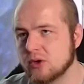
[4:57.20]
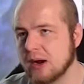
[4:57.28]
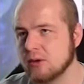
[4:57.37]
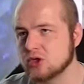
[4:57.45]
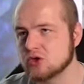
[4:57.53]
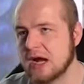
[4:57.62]
to
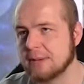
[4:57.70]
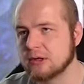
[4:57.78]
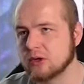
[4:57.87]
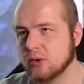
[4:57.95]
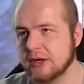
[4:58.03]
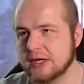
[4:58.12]
our trap
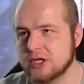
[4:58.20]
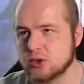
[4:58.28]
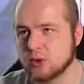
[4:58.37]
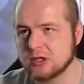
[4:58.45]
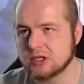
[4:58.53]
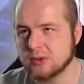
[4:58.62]
liquidity
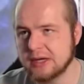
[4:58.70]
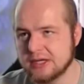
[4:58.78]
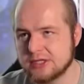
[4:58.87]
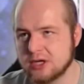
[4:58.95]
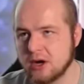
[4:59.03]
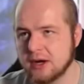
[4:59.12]
short
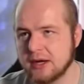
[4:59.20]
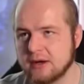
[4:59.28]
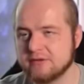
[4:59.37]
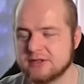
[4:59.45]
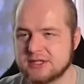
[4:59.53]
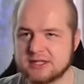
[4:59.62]
squeeze target
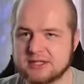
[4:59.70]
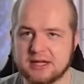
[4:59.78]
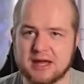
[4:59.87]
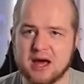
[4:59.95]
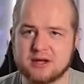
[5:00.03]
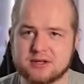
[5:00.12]
of
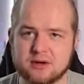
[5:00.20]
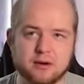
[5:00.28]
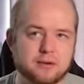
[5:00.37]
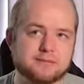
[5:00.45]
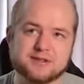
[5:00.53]
60,000 or